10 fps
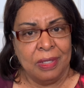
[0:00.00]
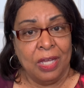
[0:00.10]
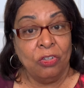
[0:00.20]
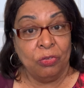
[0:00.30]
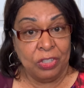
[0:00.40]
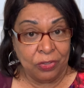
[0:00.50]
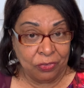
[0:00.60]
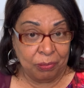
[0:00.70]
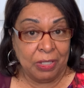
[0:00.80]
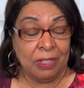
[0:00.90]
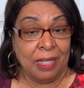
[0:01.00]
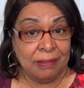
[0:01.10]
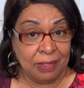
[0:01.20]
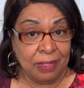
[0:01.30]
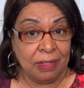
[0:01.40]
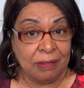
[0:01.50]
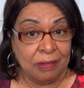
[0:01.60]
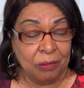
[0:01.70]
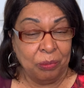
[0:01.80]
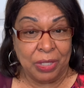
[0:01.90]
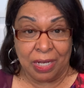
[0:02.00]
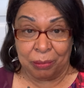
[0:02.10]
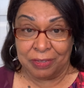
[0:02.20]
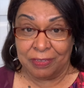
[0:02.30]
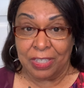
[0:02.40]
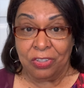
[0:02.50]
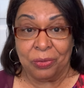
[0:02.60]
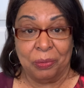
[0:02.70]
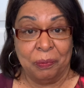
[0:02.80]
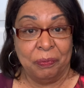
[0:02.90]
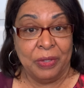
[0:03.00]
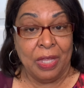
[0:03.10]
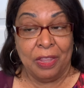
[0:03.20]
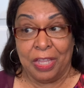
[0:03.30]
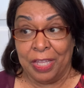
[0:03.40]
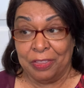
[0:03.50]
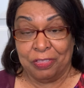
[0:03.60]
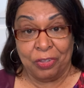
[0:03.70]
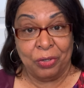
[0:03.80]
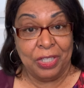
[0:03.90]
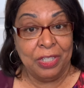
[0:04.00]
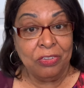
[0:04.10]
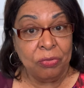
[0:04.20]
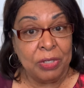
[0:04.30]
A hundred years mean a lot to us. But I'm going to tell you, in 30 years from